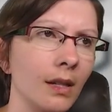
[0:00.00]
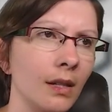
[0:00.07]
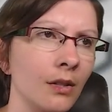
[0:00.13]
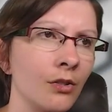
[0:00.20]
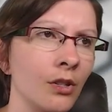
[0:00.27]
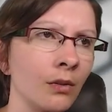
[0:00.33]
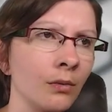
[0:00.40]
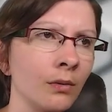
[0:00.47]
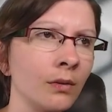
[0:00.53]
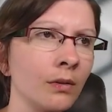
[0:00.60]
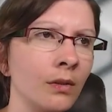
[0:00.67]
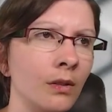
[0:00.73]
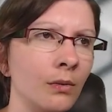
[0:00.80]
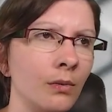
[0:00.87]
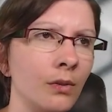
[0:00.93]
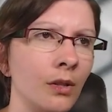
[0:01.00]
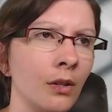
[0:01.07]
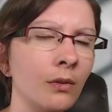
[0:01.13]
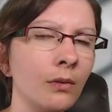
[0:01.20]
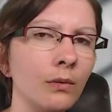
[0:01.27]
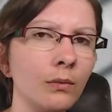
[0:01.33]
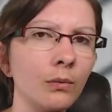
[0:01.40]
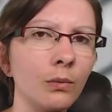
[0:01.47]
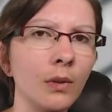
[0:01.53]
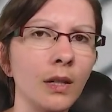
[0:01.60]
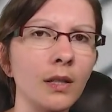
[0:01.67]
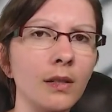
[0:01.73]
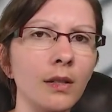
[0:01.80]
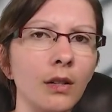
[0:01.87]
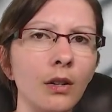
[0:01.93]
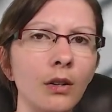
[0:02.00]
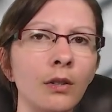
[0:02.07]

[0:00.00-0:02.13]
in general, you don't want to